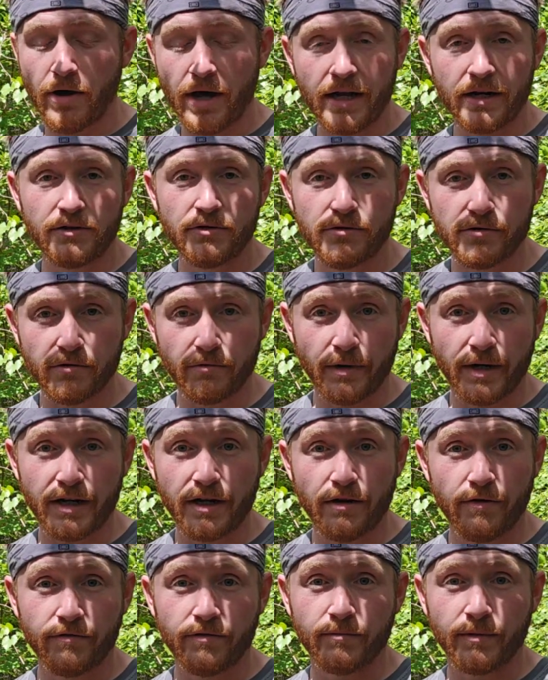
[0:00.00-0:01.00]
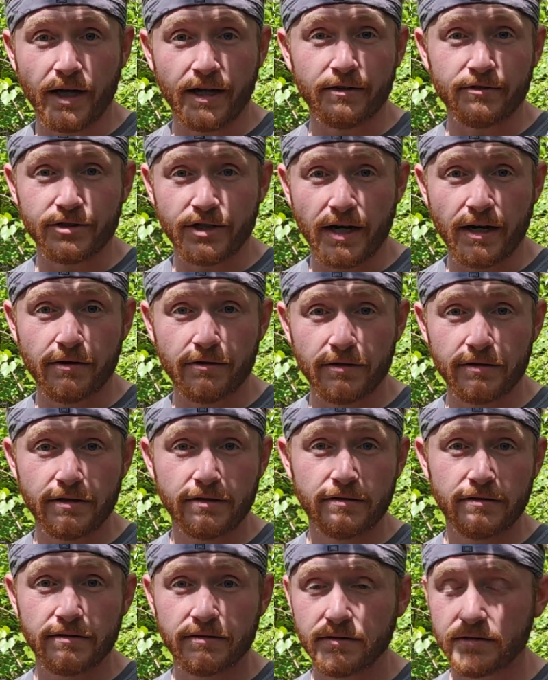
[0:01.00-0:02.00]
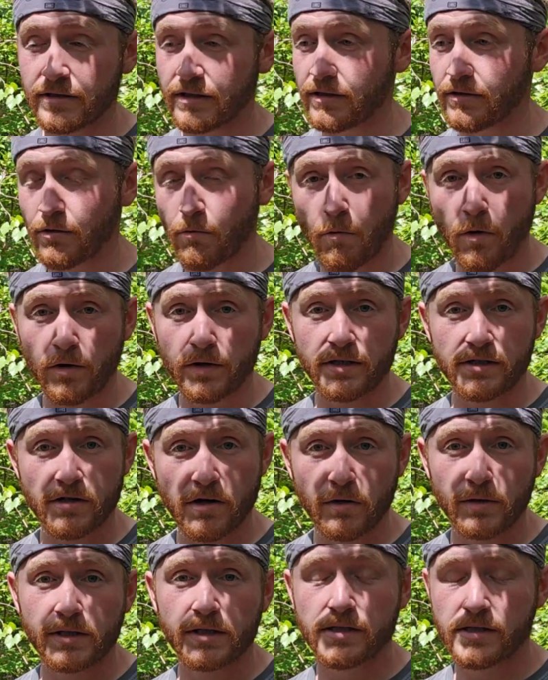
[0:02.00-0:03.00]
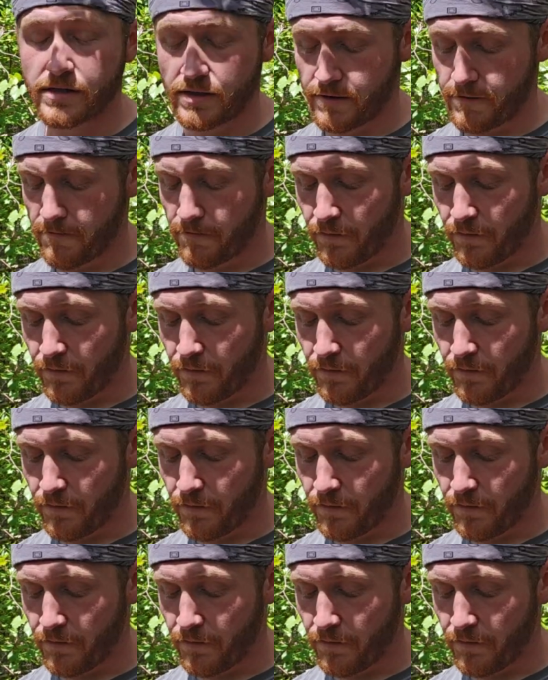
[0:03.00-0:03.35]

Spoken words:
how to use the radio from like their childhood, the little walkie-talkies.